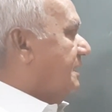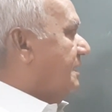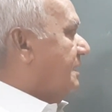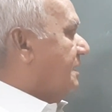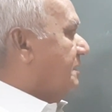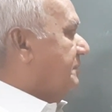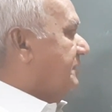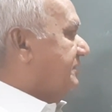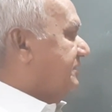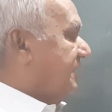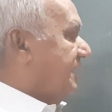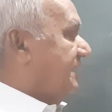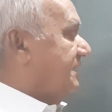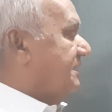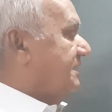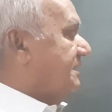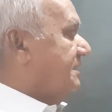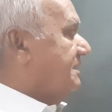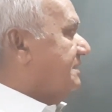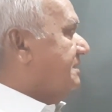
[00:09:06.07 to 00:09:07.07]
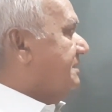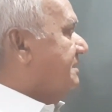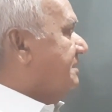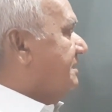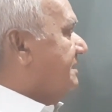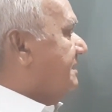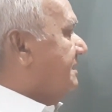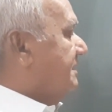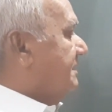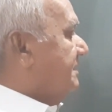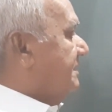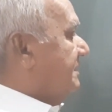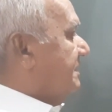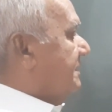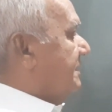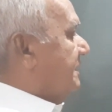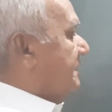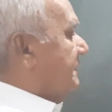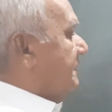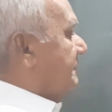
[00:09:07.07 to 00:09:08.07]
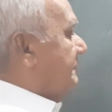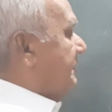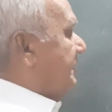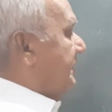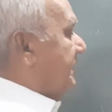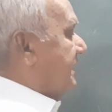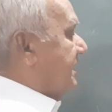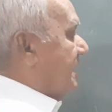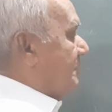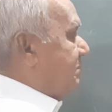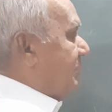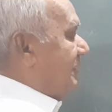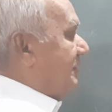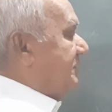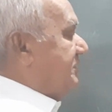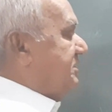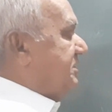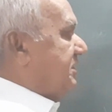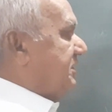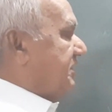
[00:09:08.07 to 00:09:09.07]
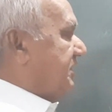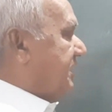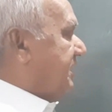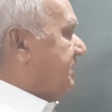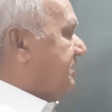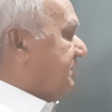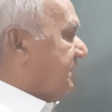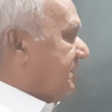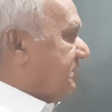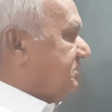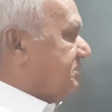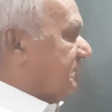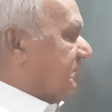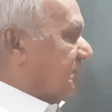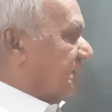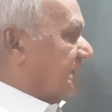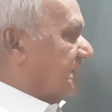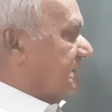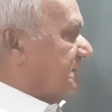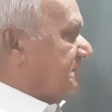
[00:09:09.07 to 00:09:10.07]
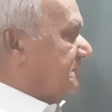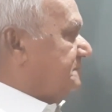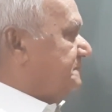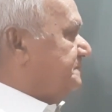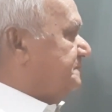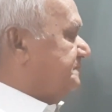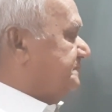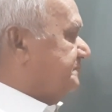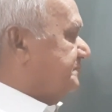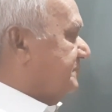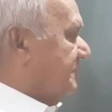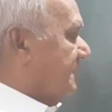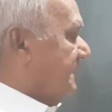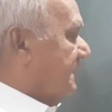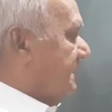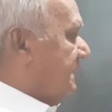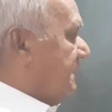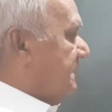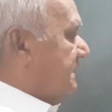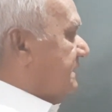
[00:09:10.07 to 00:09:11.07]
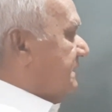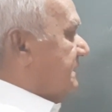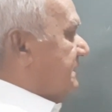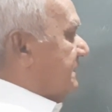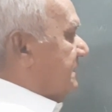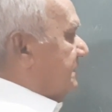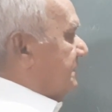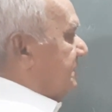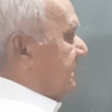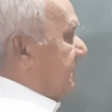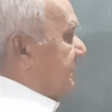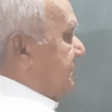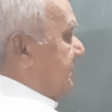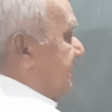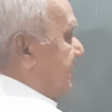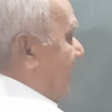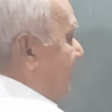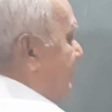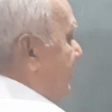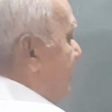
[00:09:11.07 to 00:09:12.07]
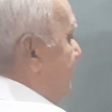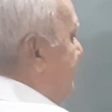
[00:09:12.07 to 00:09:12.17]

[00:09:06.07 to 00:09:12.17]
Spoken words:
we said when they couple with each other, this signal will